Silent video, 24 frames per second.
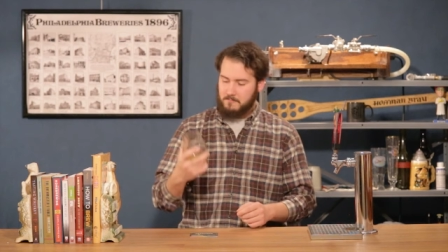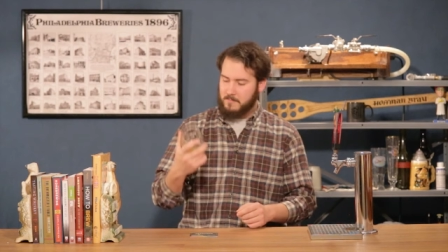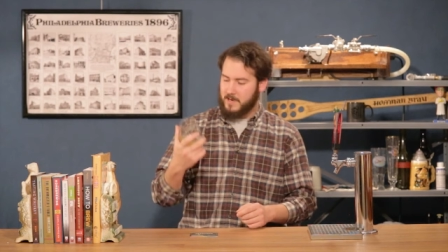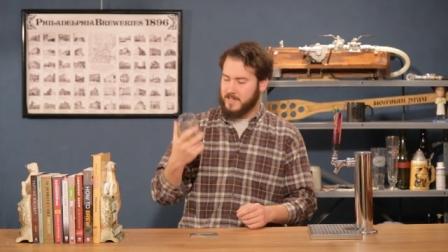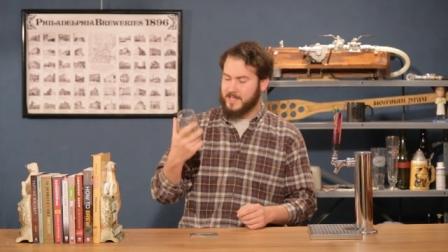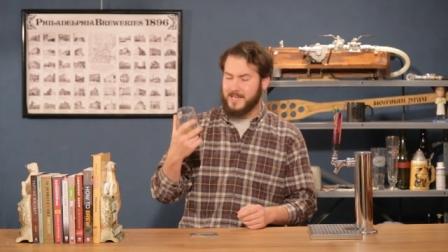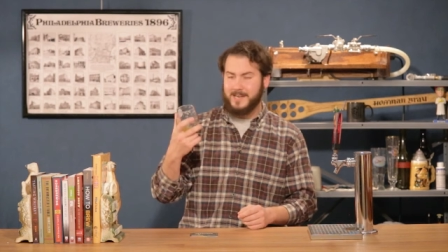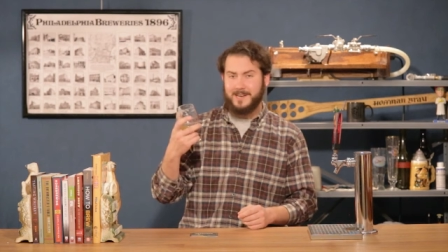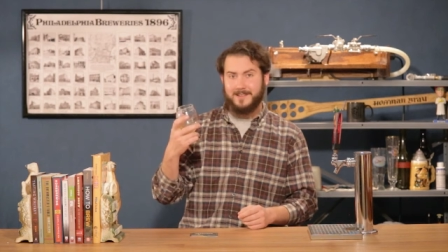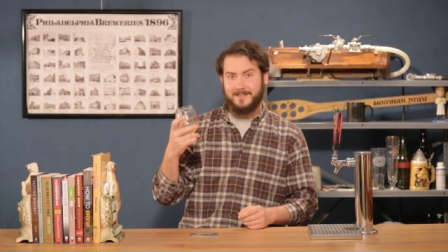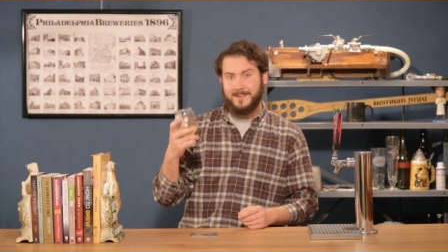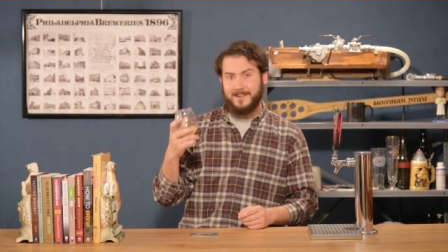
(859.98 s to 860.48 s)
At
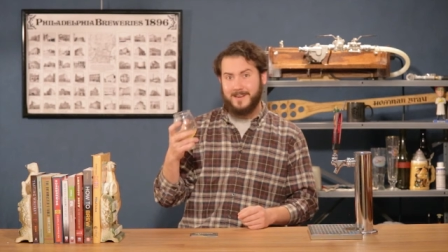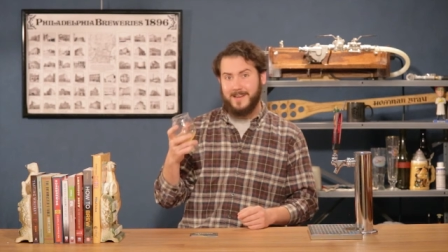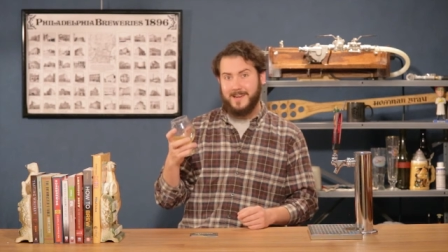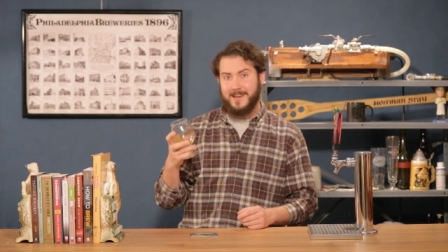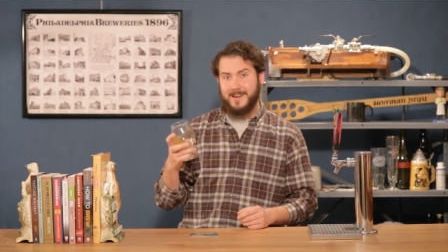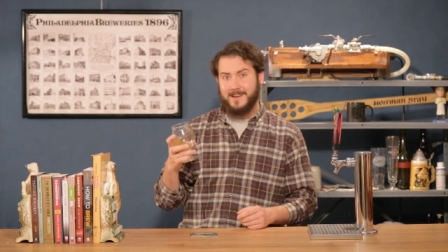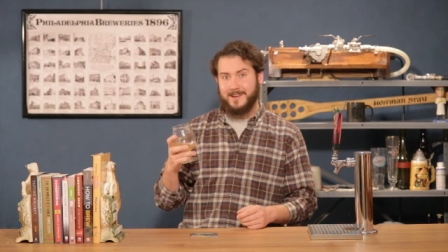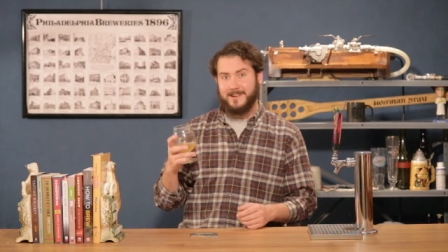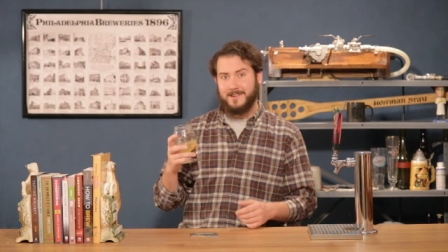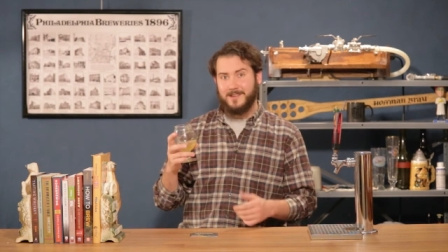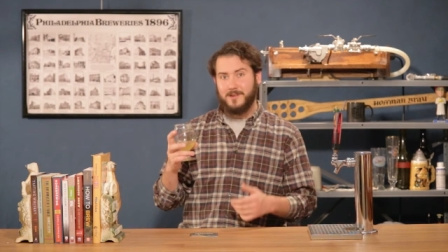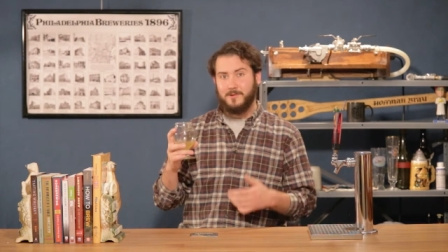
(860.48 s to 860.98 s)
the end of the
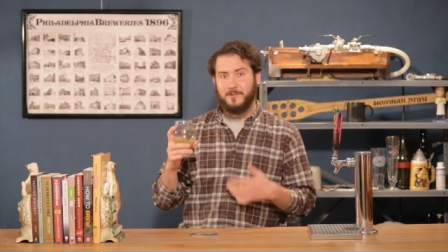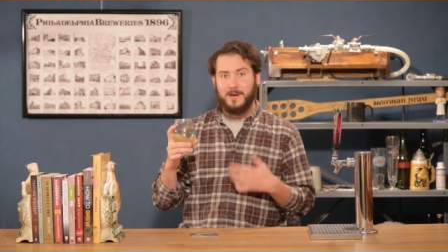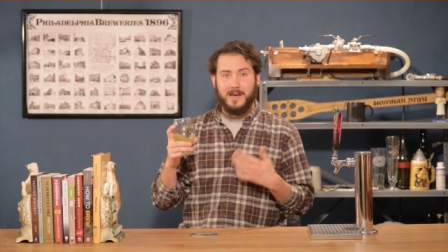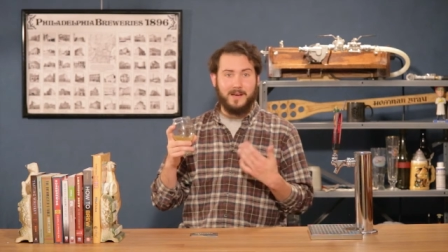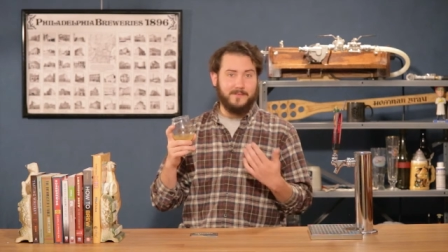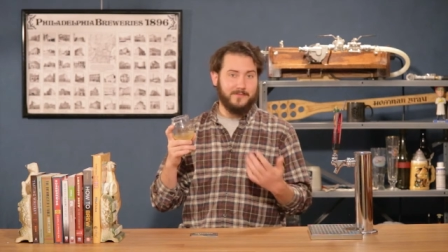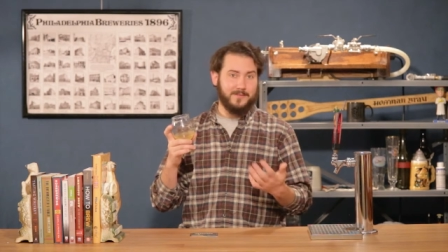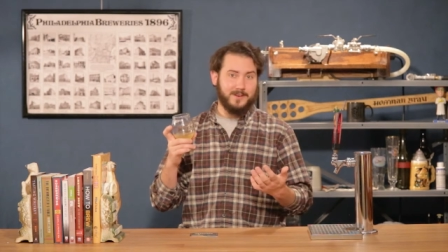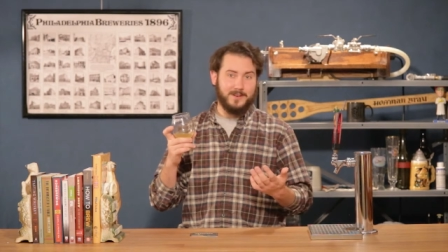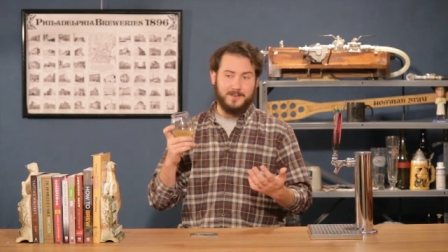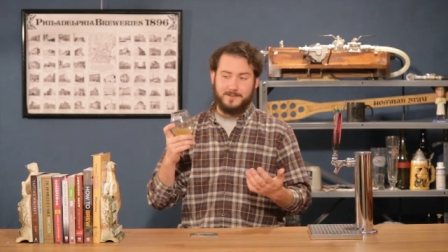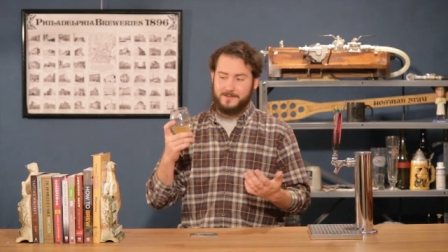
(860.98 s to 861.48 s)
day, you
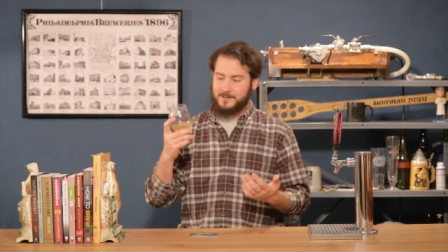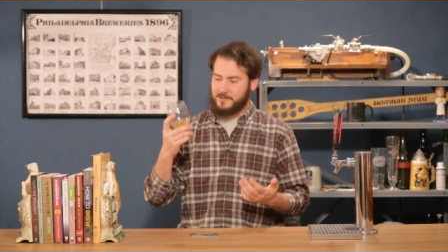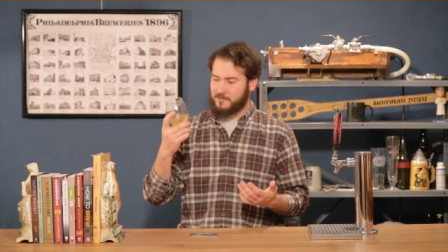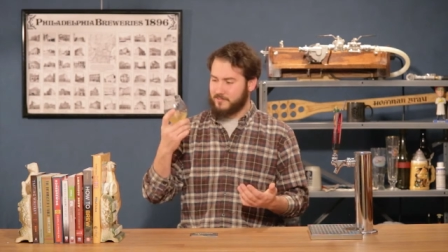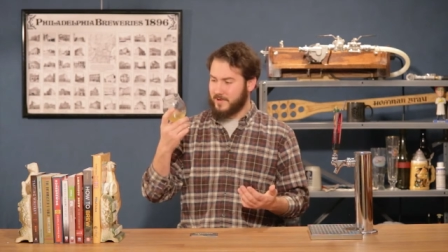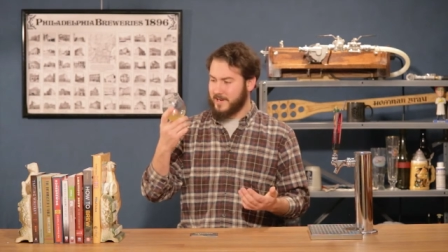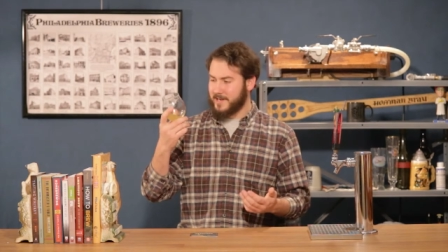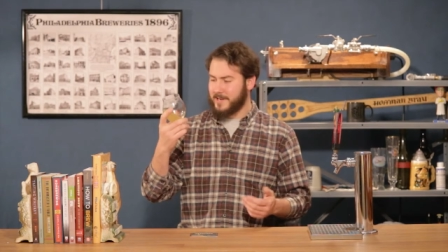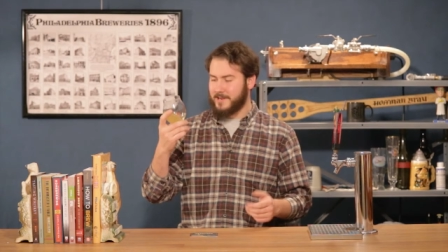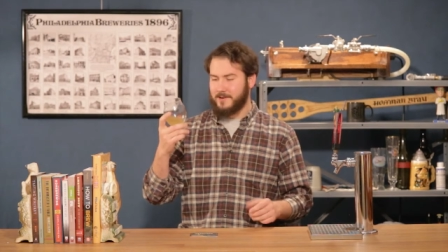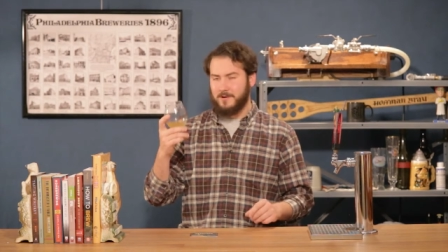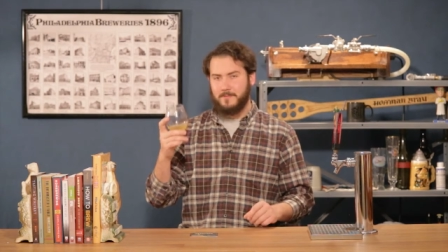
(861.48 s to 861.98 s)
have to
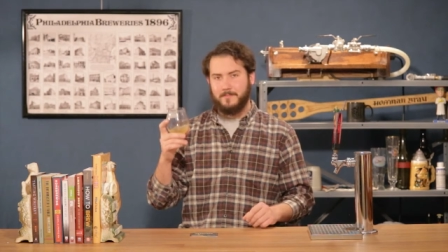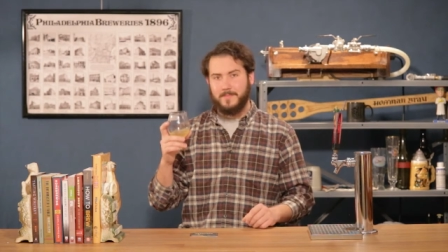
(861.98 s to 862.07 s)
drink your